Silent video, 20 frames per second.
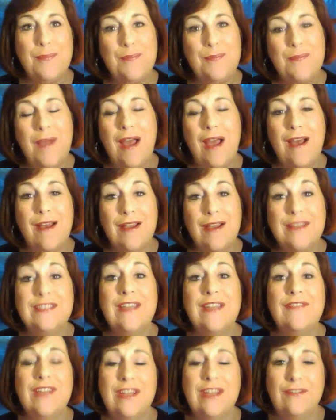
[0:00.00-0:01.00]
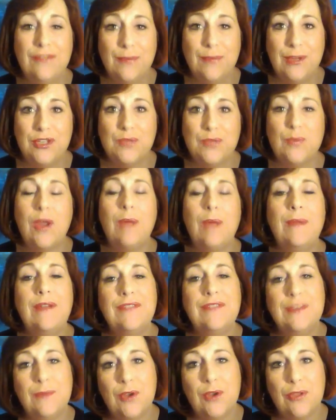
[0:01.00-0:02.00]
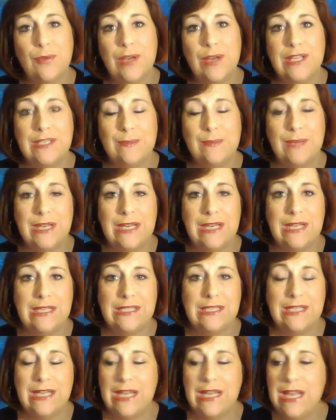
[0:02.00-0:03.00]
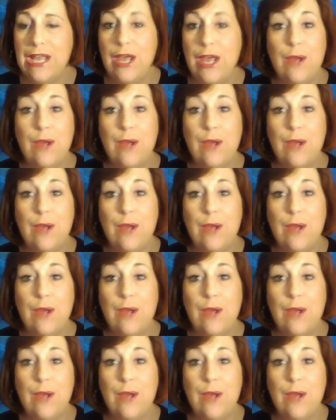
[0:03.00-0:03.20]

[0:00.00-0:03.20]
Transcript: because I have an inflammation problem, I have some arthritis in my knees, and